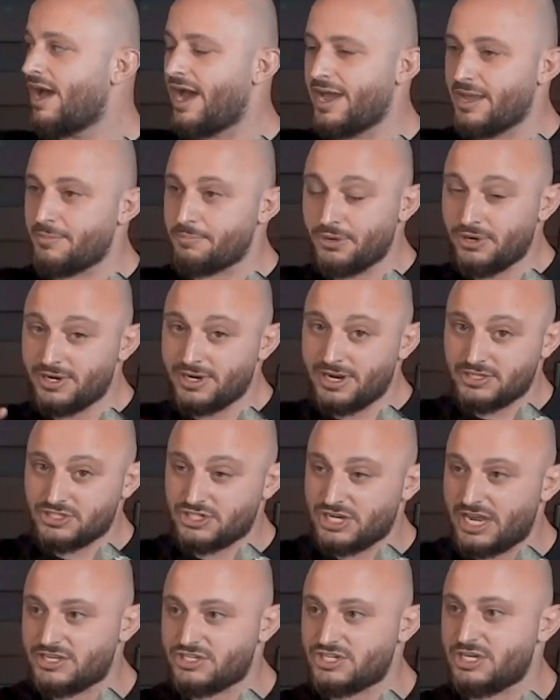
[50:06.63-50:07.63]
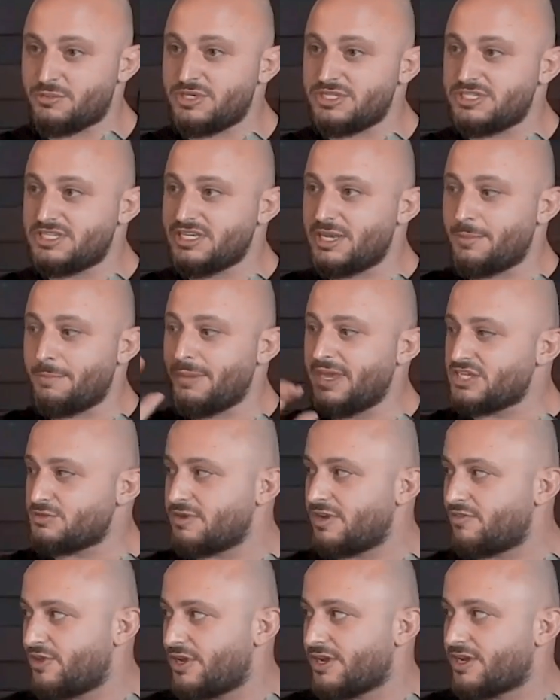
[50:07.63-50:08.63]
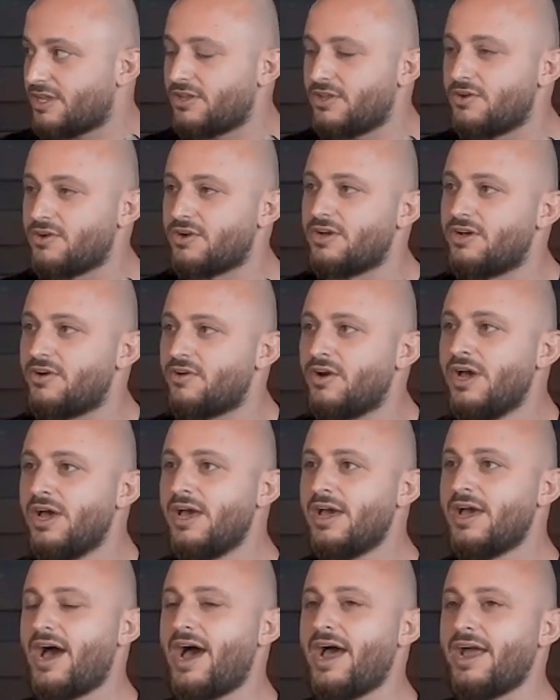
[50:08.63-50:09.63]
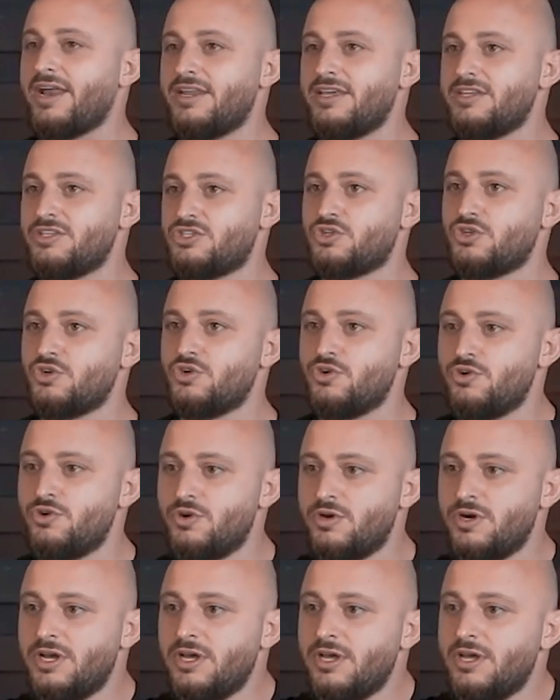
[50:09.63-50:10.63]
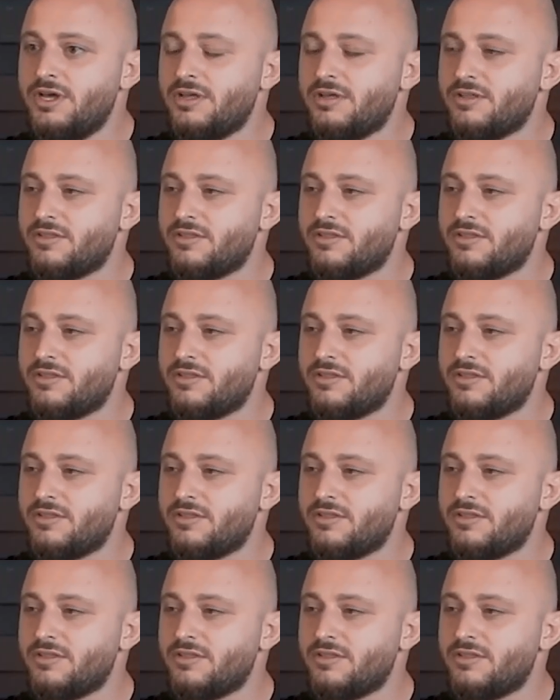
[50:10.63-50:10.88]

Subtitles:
I put it on ChatGPT. It makes me a fucking logo. I need to